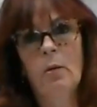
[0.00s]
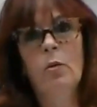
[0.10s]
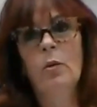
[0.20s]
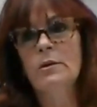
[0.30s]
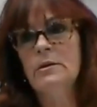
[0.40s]

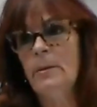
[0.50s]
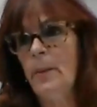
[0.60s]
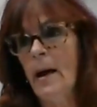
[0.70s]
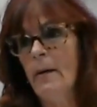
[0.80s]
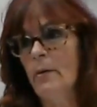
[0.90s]
who wants to be
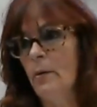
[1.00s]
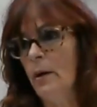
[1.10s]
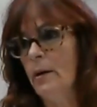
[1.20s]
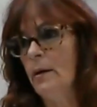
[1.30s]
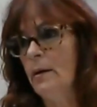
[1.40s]

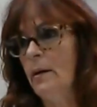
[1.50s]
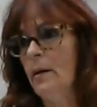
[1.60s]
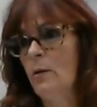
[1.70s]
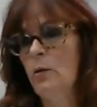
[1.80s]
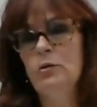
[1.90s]
paranoid
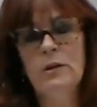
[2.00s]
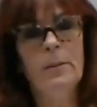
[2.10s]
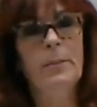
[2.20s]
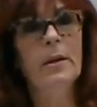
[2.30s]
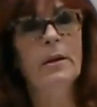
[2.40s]
and lose the
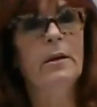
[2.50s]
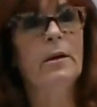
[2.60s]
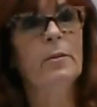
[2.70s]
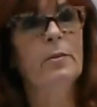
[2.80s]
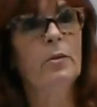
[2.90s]
ability
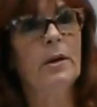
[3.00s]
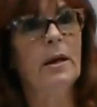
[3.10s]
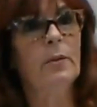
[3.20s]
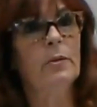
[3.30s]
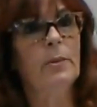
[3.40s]
to
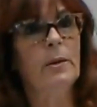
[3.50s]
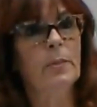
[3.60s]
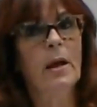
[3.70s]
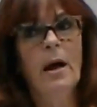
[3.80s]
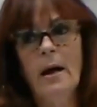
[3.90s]
communicate with
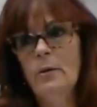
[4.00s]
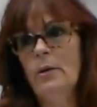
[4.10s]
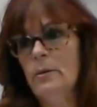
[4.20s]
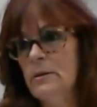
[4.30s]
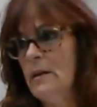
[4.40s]
people? I
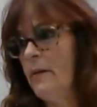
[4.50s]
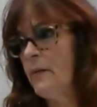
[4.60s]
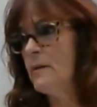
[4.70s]
knew there was definitely